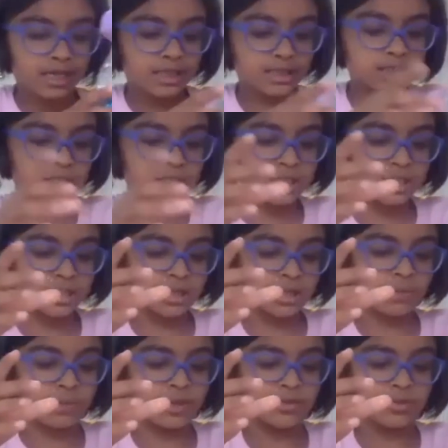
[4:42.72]
This is
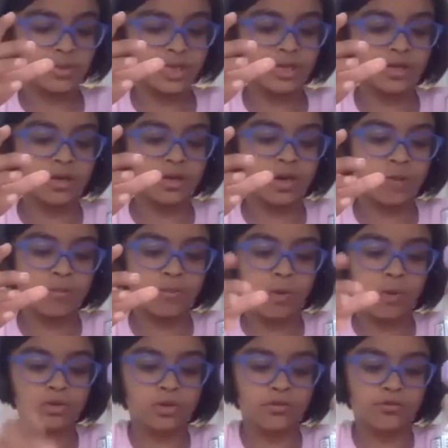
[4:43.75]
in between
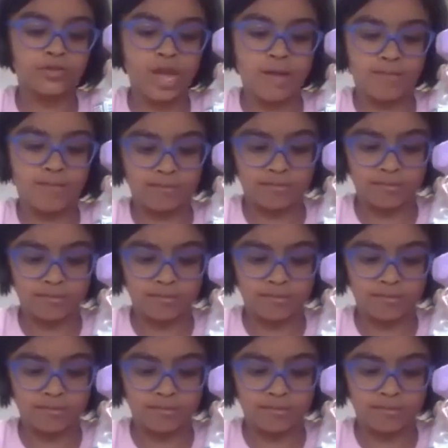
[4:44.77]
both of them.